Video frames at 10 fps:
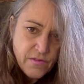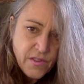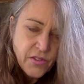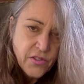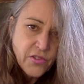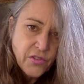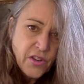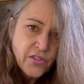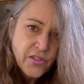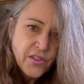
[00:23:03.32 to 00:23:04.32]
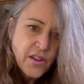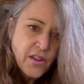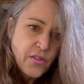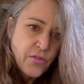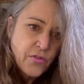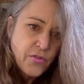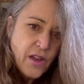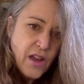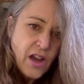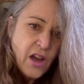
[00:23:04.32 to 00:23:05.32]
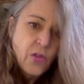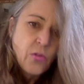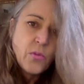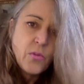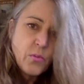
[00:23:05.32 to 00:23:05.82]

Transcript: illustration of how,